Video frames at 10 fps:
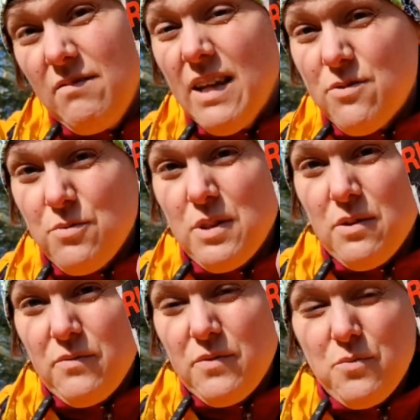get rid
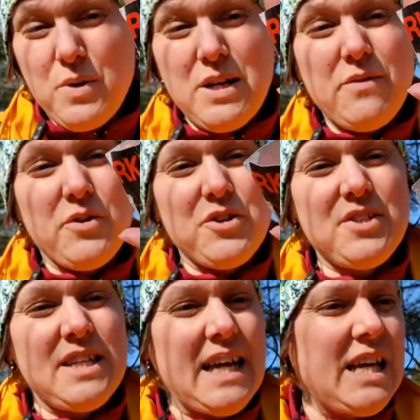of her
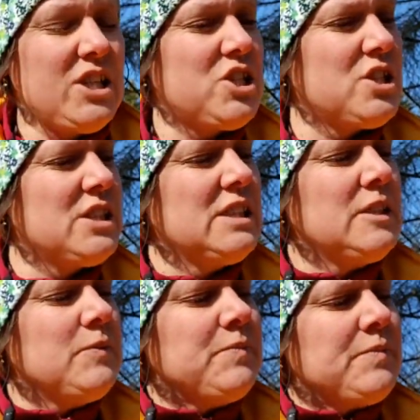stash.
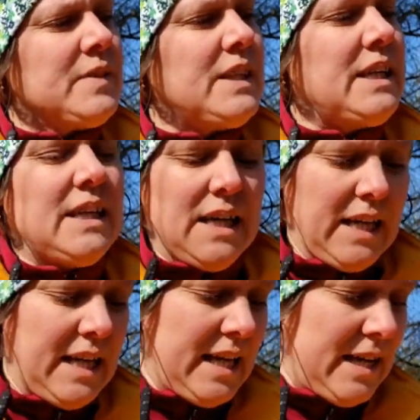
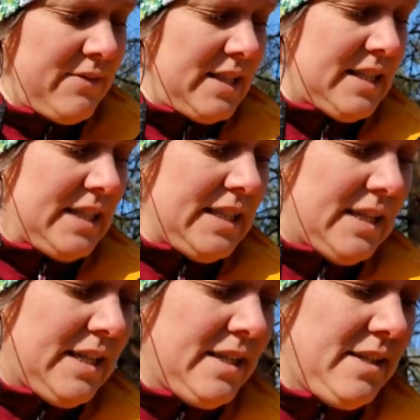I have it in